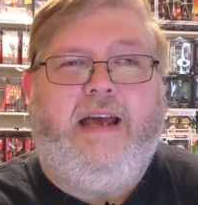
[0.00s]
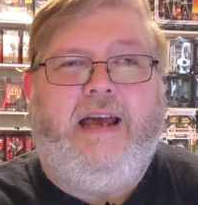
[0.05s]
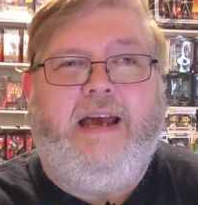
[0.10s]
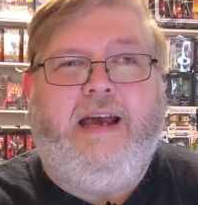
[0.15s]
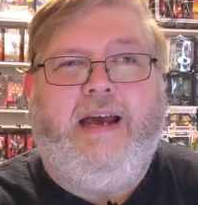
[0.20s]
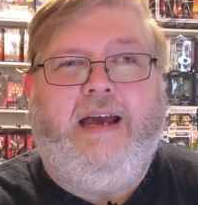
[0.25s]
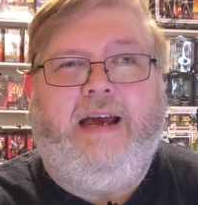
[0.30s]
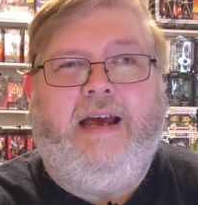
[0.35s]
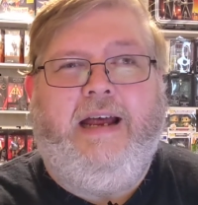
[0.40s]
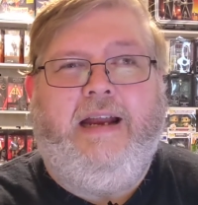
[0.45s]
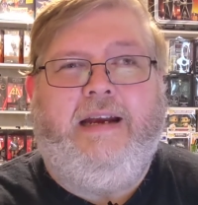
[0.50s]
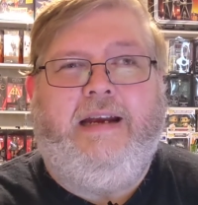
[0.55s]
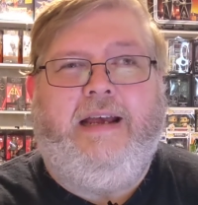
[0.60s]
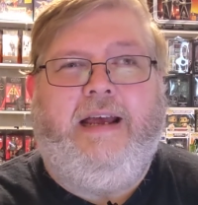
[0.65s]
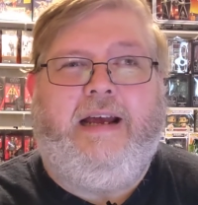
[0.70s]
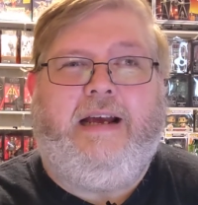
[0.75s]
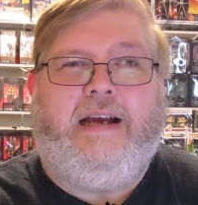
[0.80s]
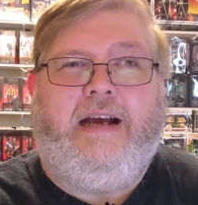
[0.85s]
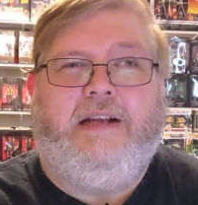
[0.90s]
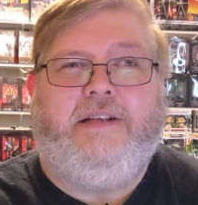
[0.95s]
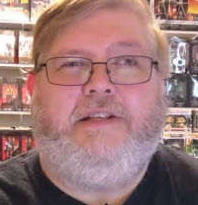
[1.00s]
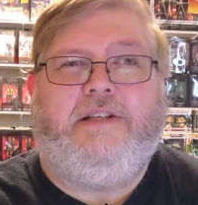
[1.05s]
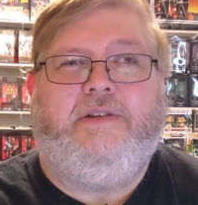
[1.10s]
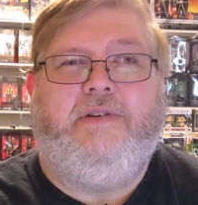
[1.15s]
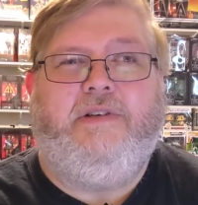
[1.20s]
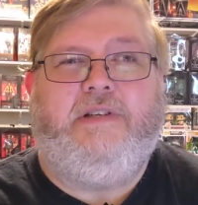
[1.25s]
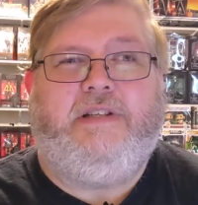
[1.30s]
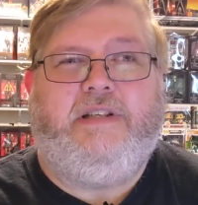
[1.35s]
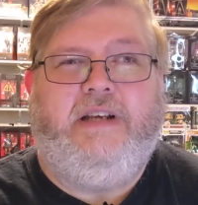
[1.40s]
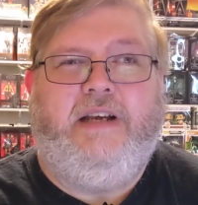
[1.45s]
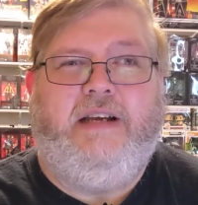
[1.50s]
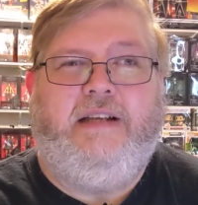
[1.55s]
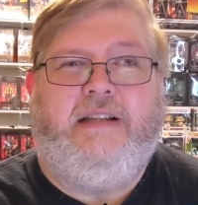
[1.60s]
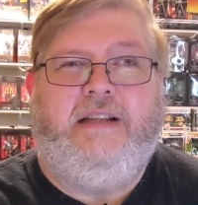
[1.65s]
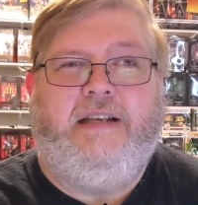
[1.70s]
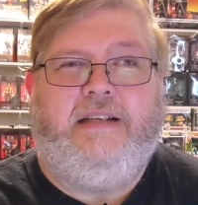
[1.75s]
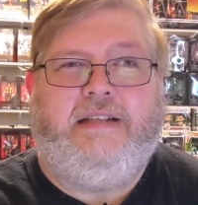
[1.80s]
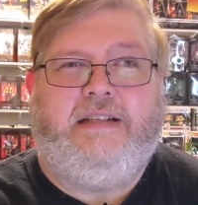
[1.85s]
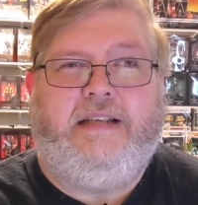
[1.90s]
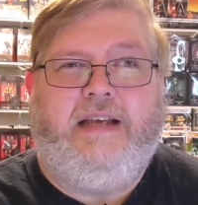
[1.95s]
and it cuts to a scene
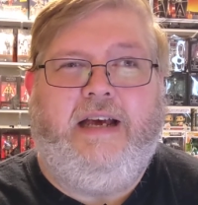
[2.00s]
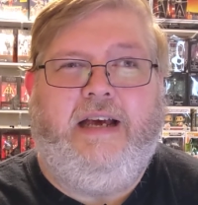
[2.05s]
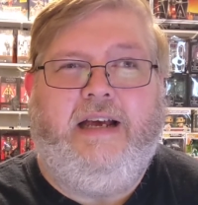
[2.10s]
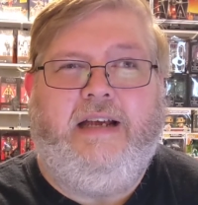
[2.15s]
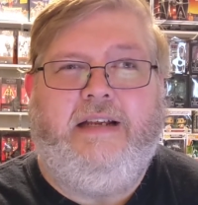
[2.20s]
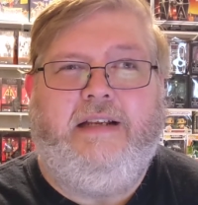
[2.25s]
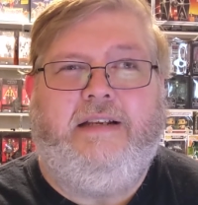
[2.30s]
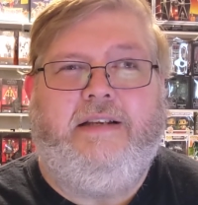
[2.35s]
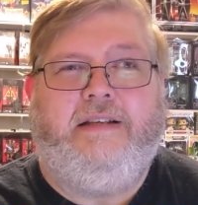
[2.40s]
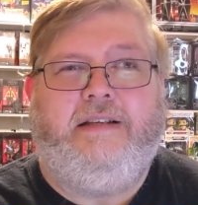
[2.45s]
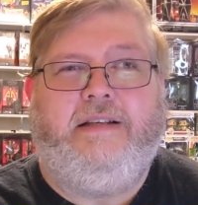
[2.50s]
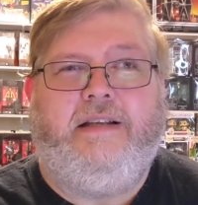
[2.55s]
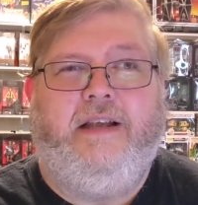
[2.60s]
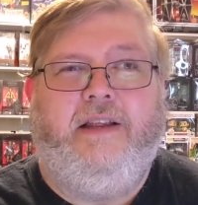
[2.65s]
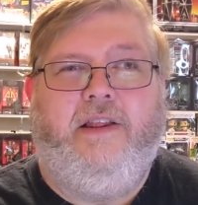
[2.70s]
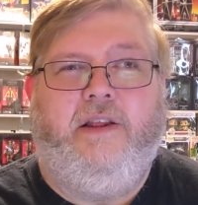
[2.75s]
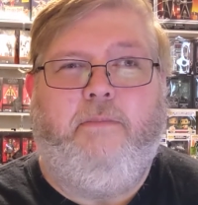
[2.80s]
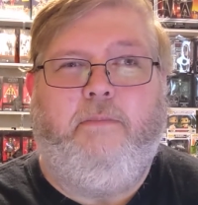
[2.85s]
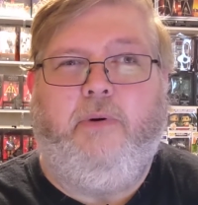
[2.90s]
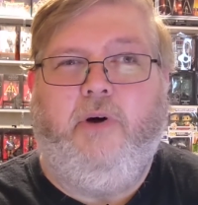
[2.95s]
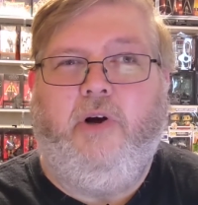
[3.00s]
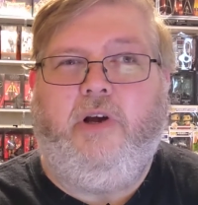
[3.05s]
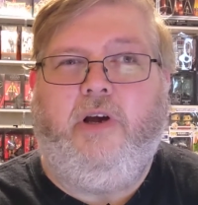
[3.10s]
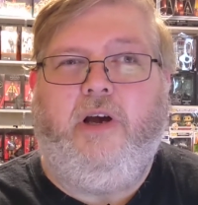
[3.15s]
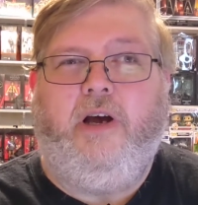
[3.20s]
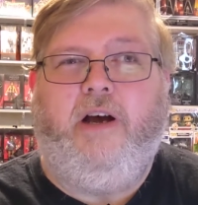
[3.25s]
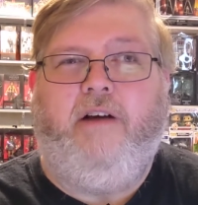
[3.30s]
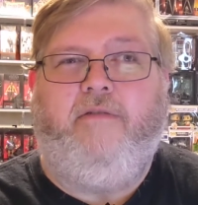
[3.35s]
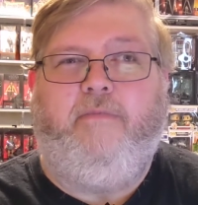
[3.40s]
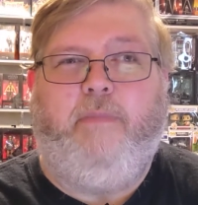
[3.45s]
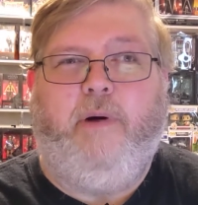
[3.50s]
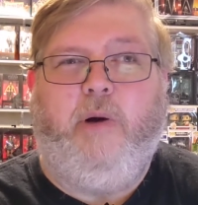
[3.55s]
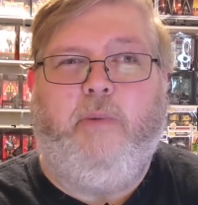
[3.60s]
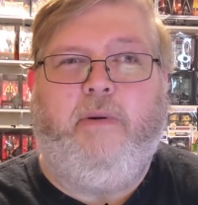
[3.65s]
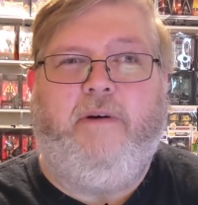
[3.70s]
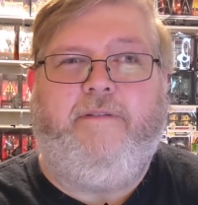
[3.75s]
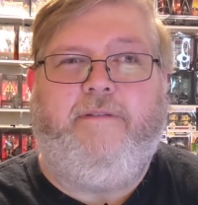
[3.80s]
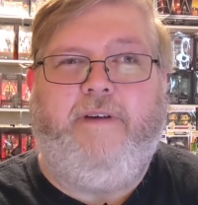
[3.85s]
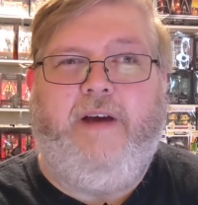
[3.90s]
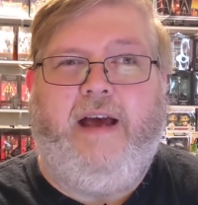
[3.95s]
that says, "The Book of
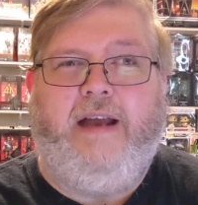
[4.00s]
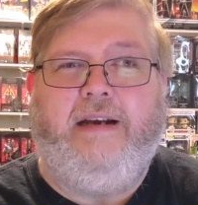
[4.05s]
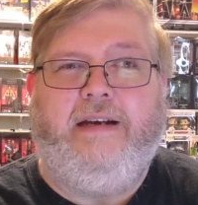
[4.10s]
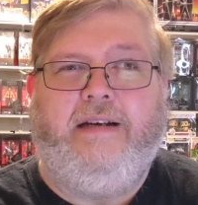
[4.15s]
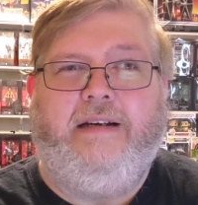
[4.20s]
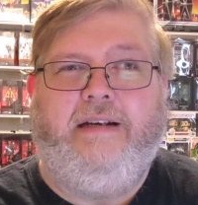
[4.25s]
Boba Fett,